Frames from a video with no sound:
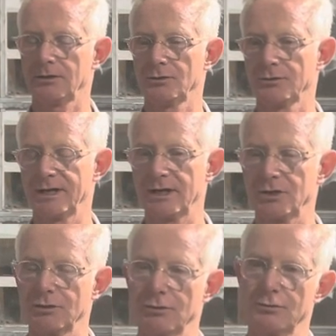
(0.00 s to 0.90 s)

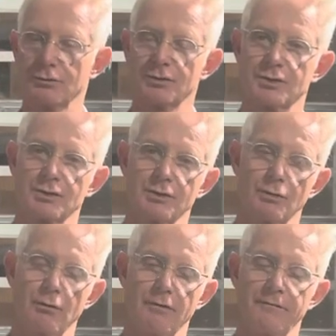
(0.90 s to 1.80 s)
nationals,
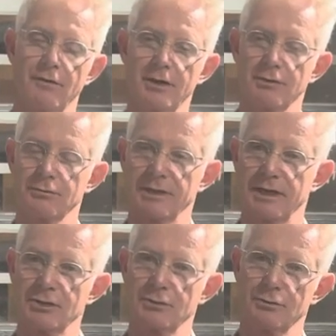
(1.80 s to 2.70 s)
qualify at your
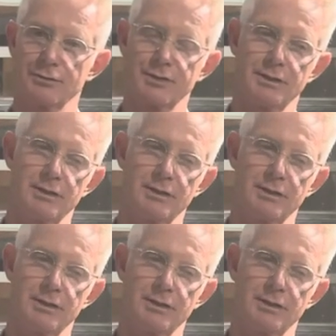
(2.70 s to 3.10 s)
nationals, and